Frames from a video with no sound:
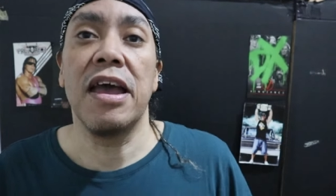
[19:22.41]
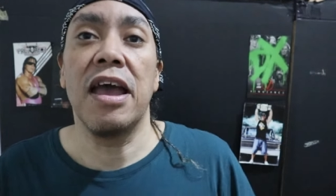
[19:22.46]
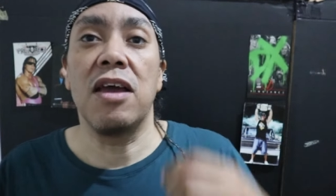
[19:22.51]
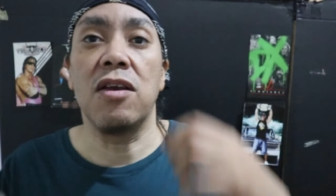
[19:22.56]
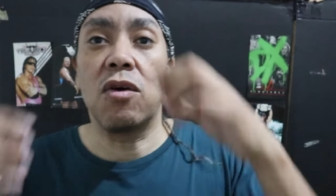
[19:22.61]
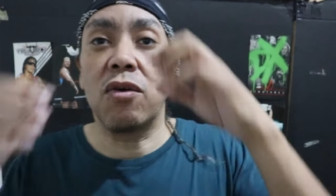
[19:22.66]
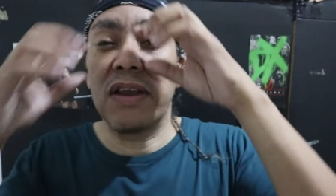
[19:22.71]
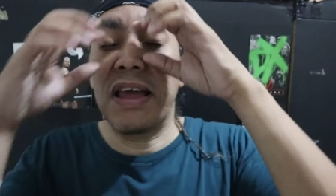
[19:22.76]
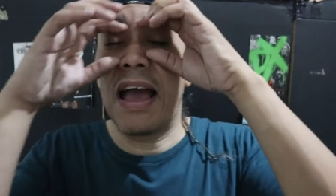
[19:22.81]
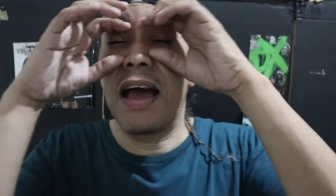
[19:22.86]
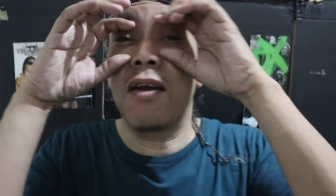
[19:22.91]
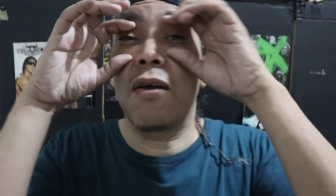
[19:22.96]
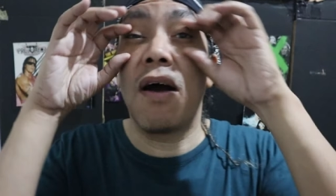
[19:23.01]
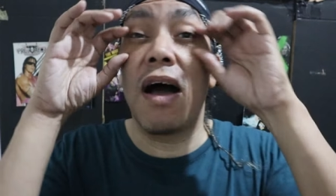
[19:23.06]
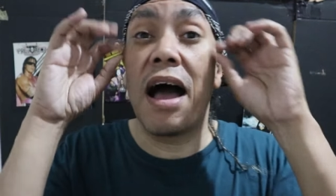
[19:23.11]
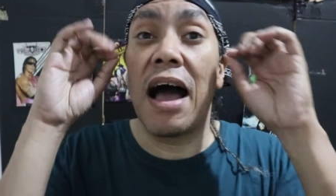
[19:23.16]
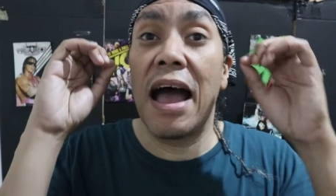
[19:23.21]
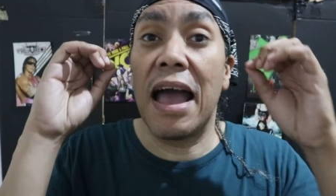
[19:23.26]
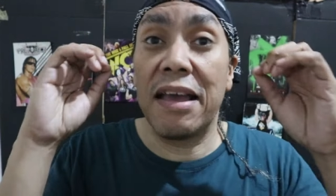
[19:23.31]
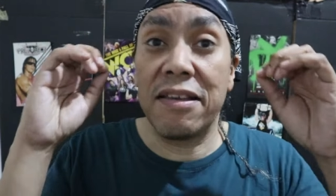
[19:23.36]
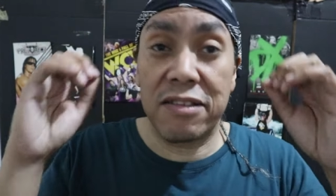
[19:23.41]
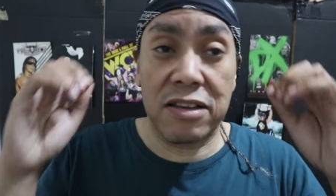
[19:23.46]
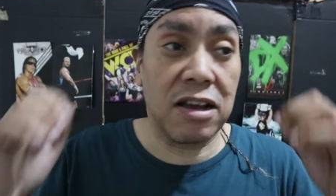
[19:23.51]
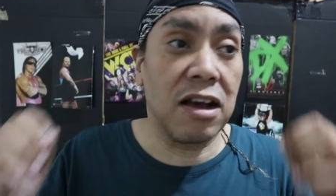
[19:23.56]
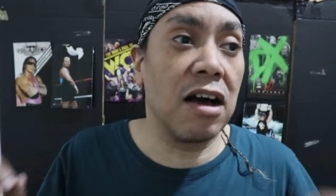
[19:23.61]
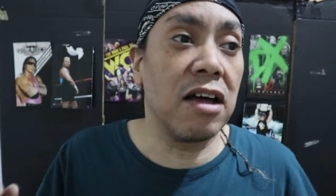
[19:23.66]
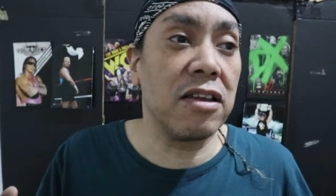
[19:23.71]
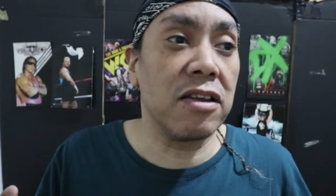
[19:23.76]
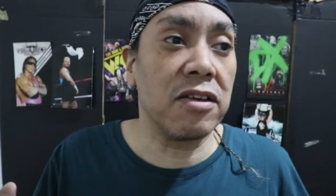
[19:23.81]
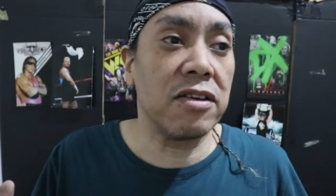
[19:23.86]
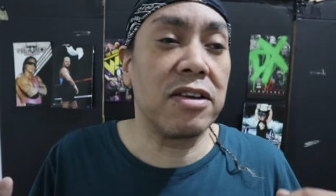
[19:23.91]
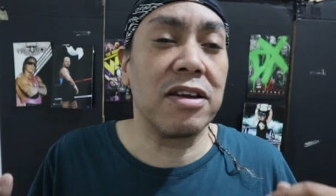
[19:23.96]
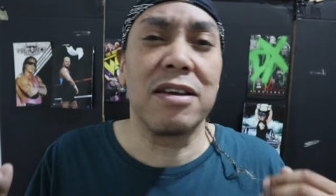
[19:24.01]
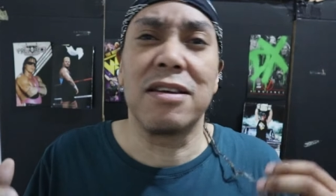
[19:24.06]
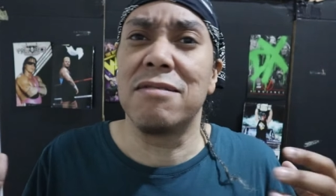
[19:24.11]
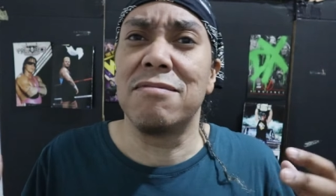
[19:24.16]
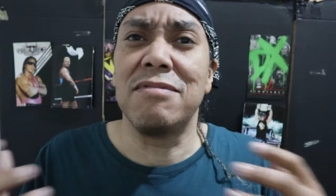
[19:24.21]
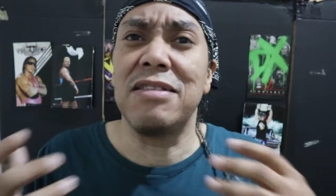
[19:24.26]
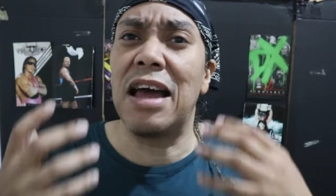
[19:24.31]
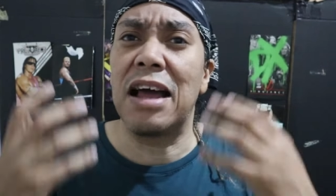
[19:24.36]
and only had her eyes colored,
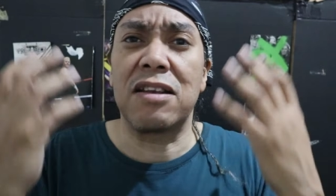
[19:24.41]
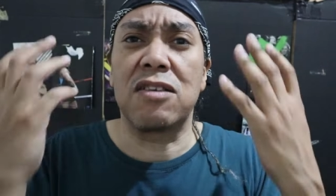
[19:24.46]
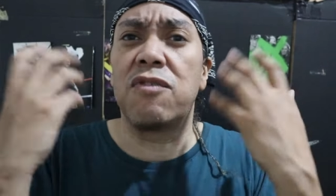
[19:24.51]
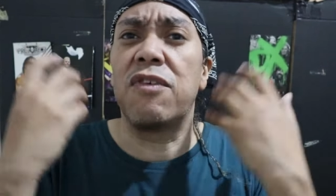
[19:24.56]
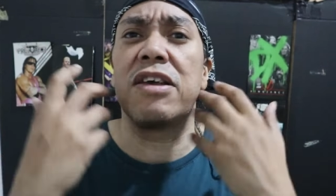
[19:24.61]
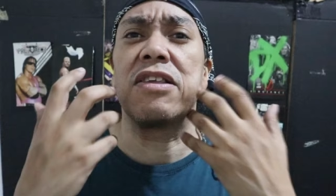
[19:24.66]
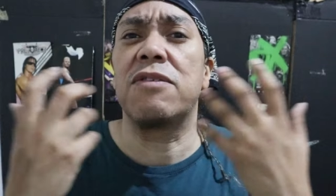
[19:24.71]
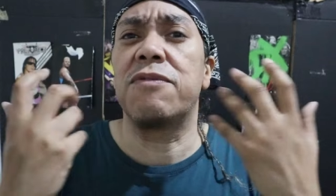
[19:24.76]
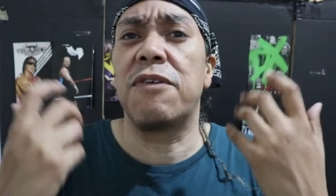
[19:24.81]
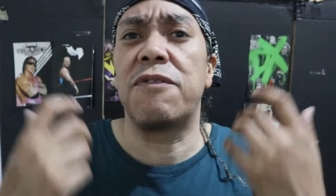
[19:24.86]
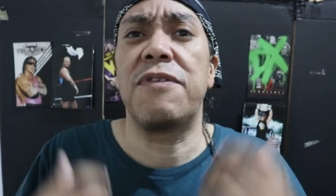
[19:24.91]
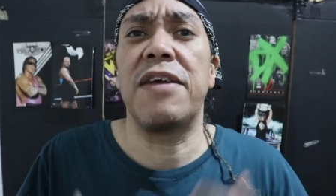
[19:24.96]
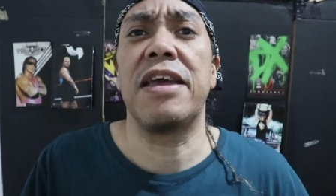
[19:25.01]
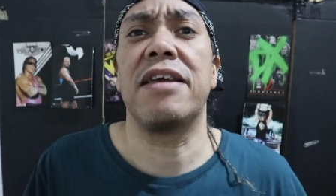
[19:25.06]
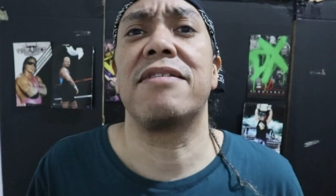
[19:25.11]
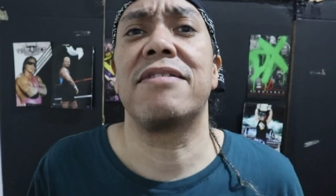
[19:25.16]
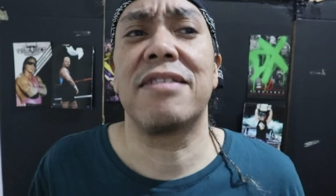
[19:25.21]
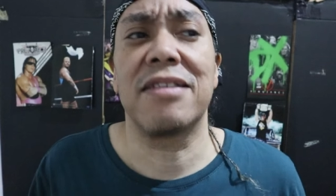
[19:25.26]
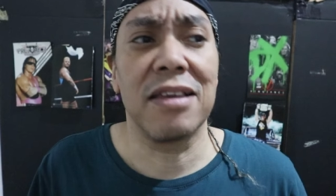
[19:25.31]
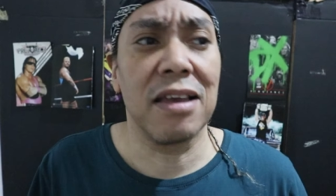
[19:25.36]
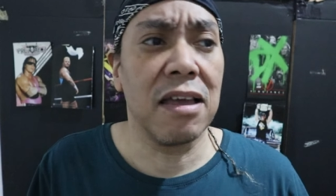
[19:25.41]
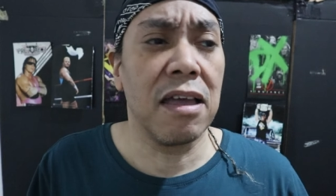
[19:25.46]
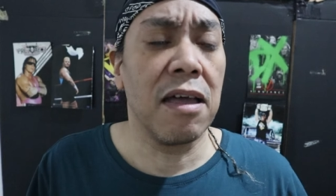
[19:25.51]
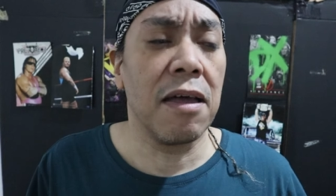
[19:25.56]
not the rest of her face.